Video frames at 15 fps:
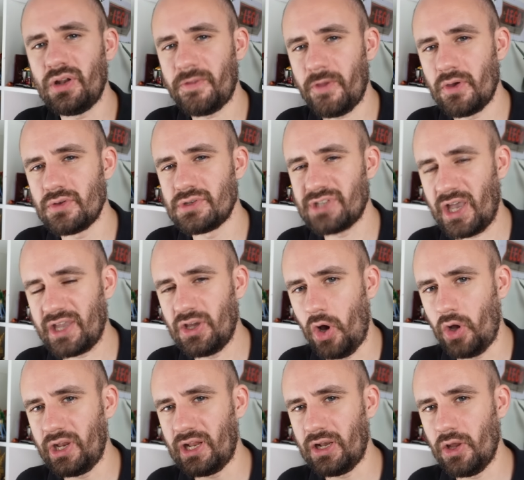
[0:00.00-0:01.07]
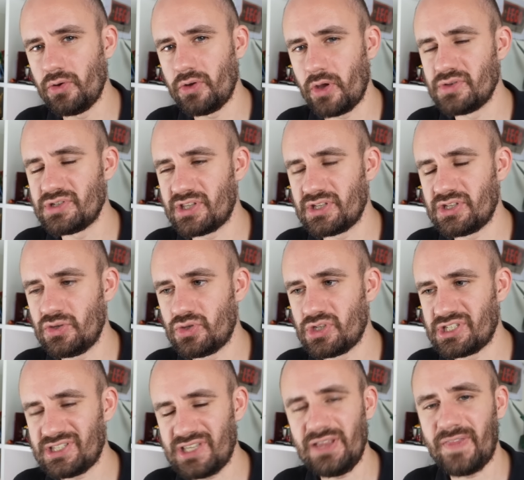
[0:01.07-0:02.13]
of those iconic logos that you
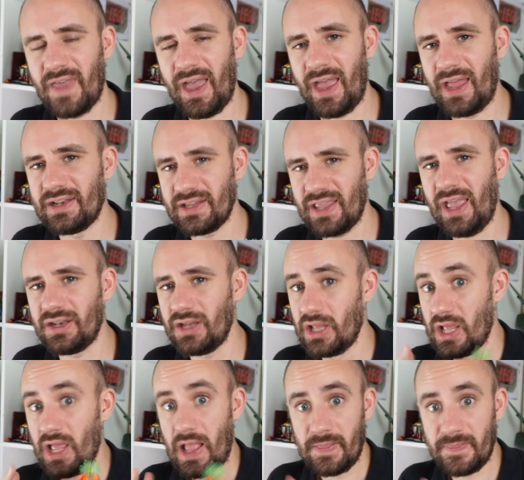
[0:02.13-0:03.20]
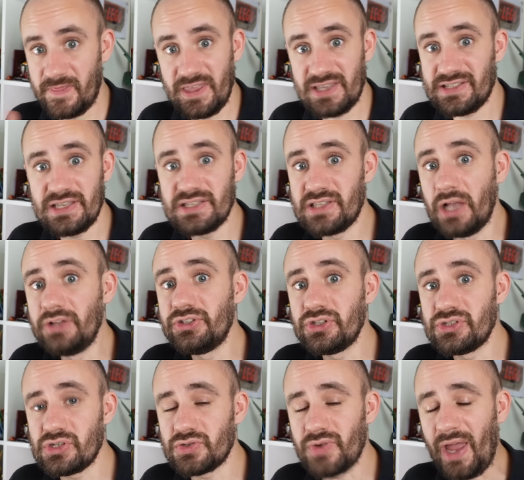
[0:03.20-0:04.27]
just see that, and again, this is
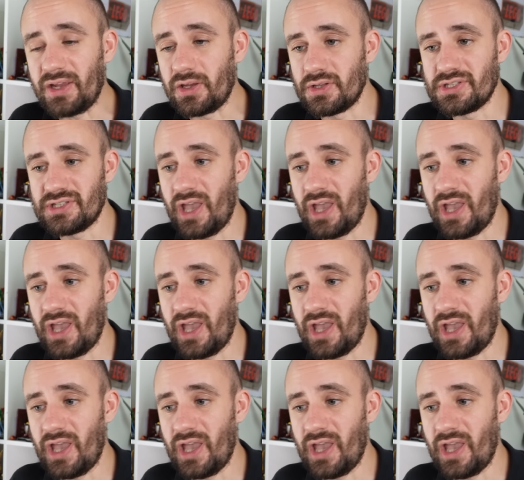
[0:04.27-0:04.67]
Dungeons and Dragons.